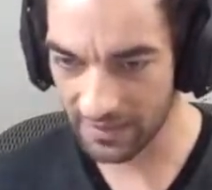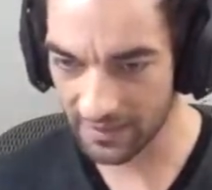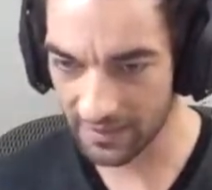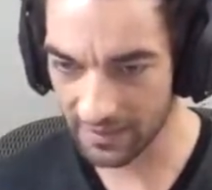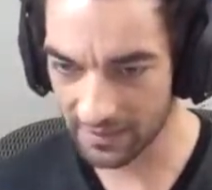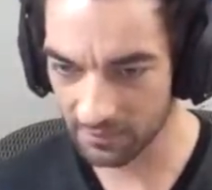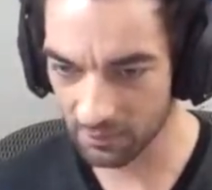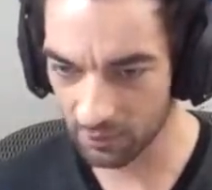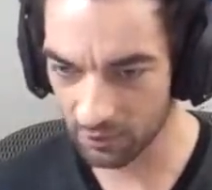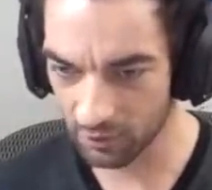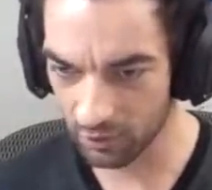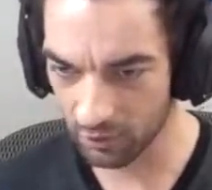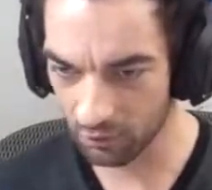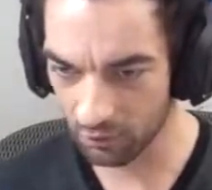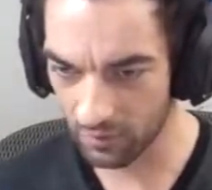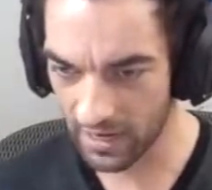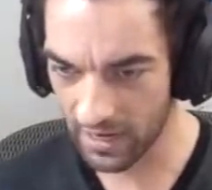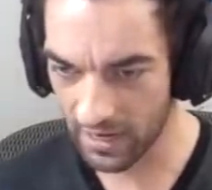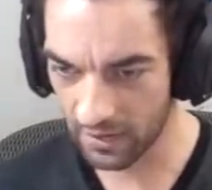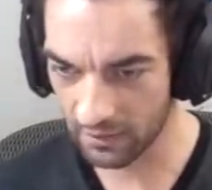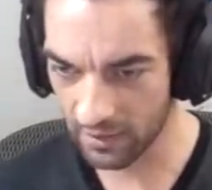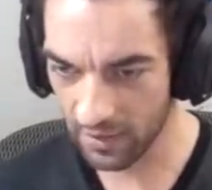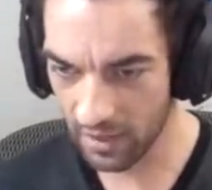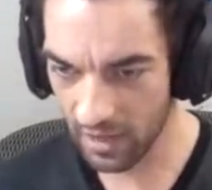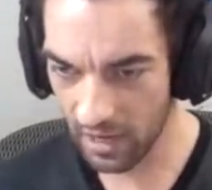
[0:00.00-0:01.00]
thinks I'm going to go
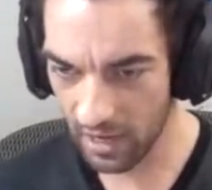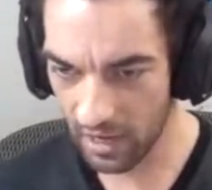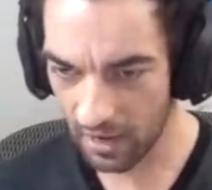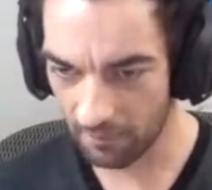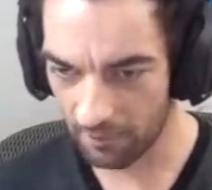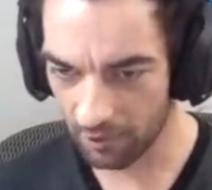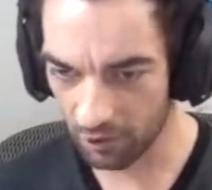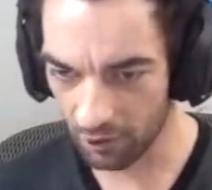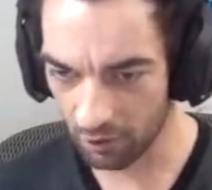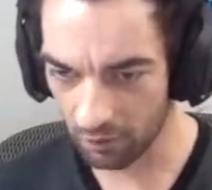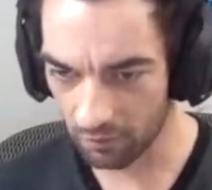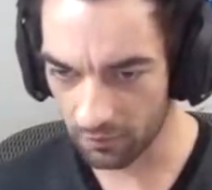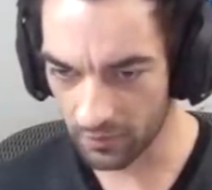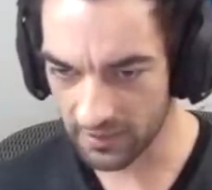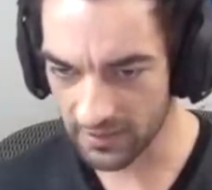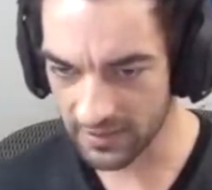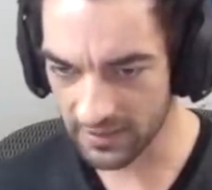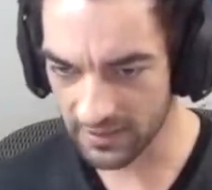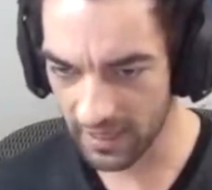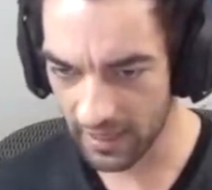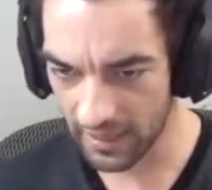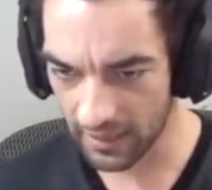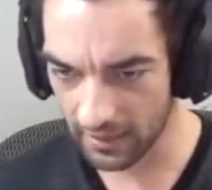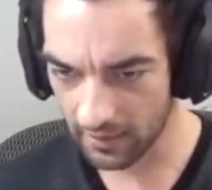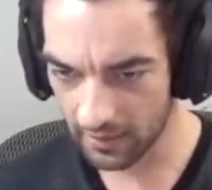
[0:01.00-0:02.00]
around, I'm going to go this
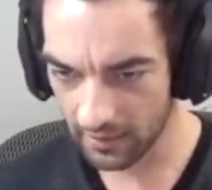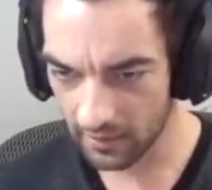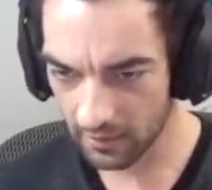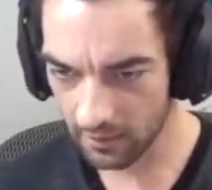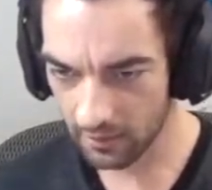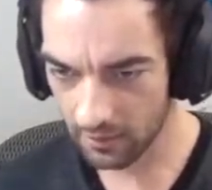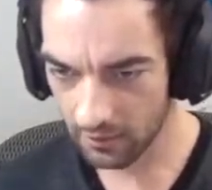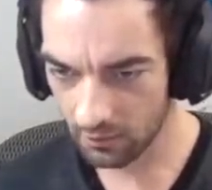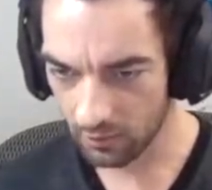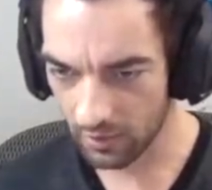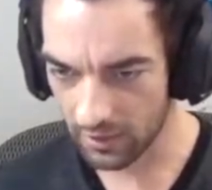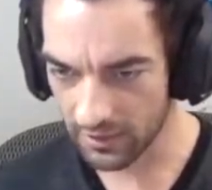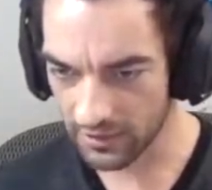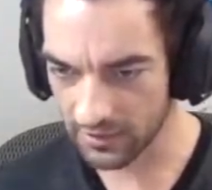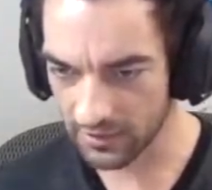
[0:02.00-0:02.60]
side. Watch